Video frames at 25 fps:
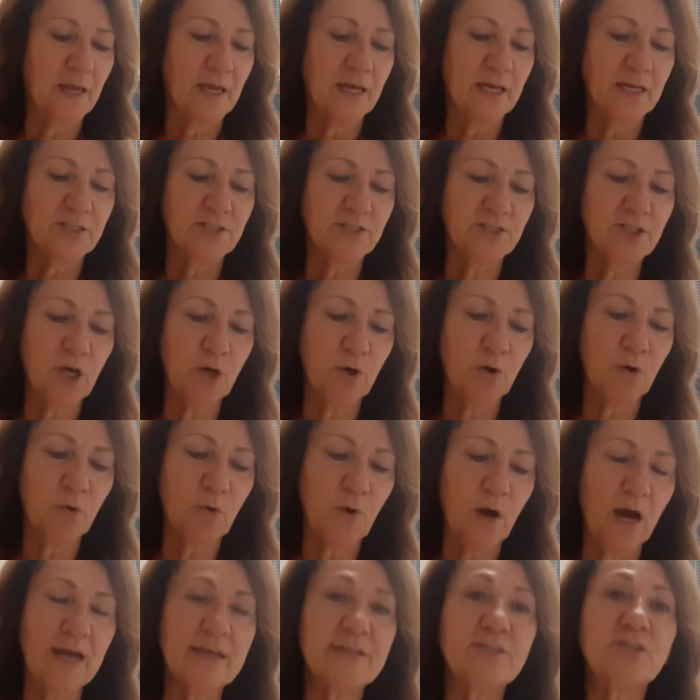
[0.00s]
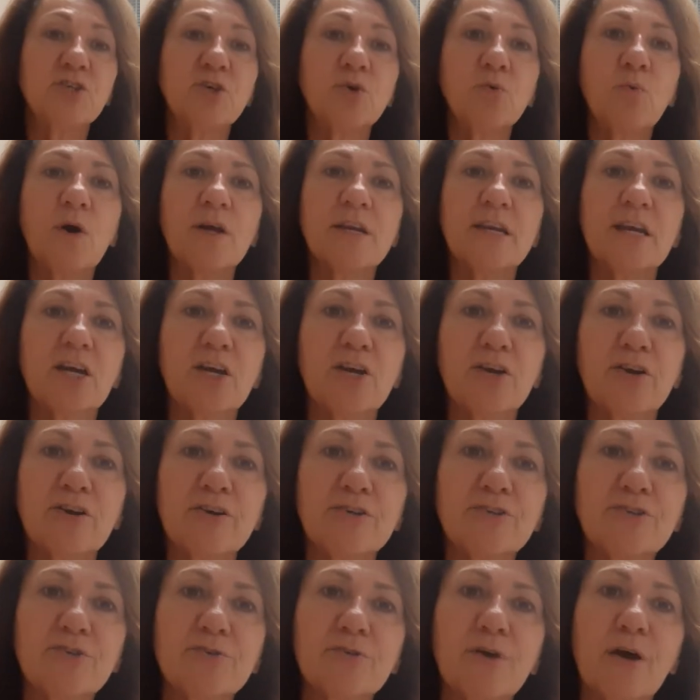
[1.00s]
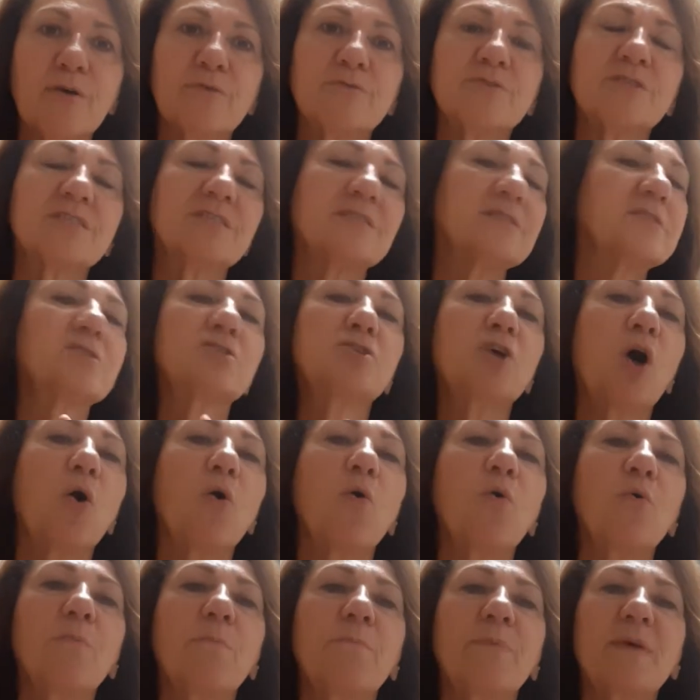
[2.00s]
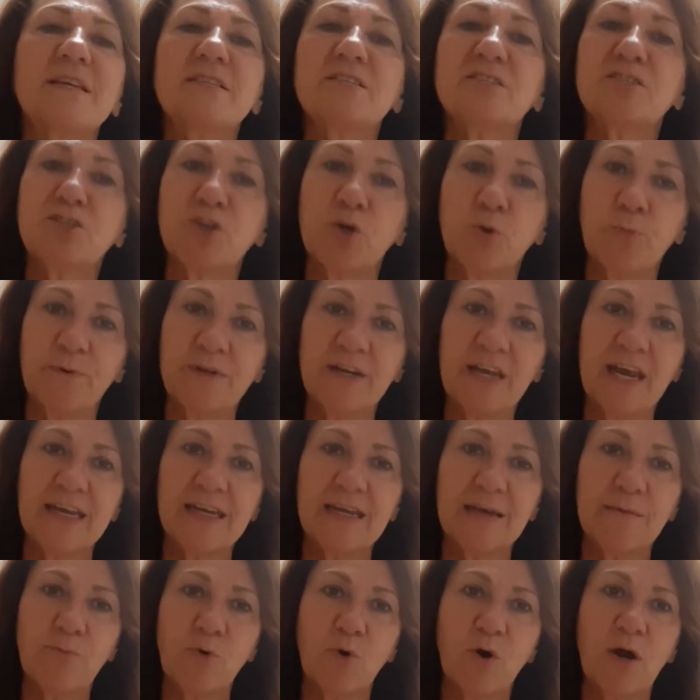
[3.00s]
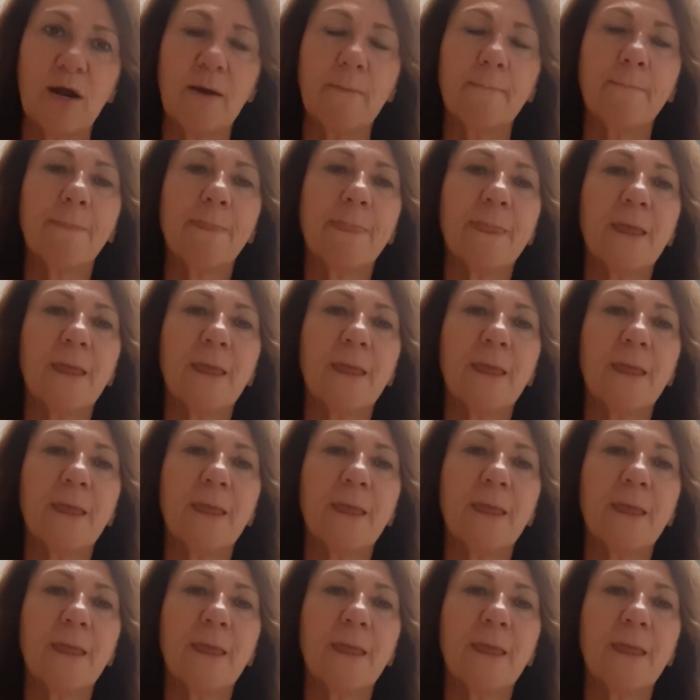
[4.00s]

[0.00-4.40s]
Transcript: So I do want to encourage you, though, don't be stupid anymore.